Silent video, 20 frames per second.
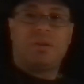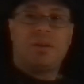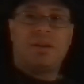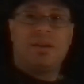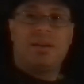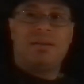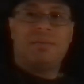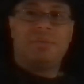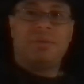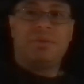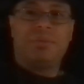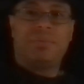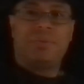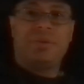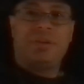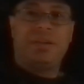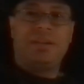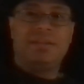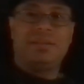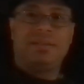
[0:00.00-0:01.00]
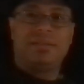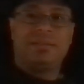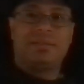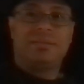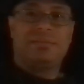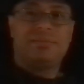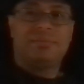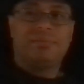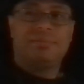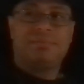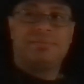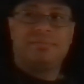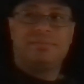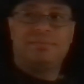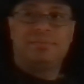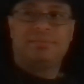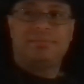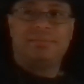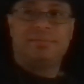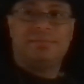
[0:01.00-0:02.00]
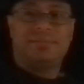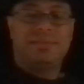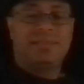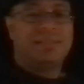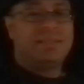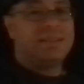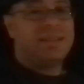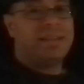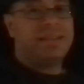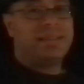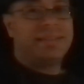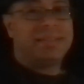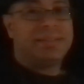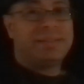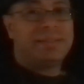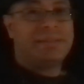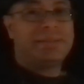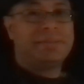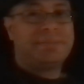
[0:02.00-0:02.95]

Calm little breeze. It's nice.